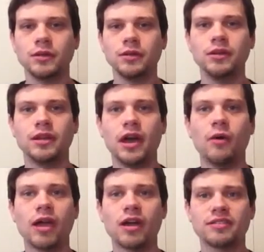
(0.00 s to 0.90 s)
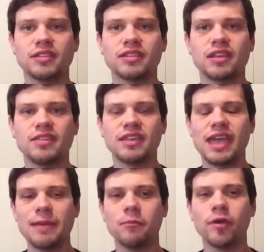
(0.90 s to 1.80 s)
you know, I got the
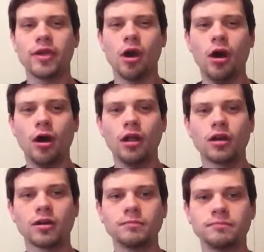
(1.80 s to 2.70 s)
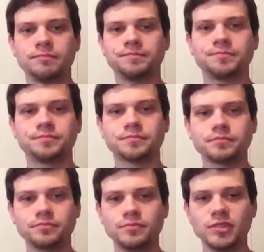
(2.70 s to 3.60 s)
Game Boy Color
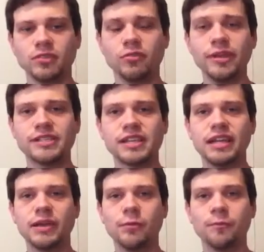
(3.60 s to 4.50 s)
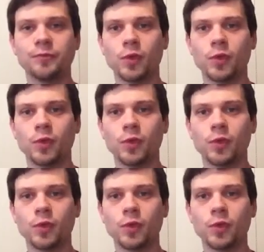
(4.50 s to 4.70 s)
recently.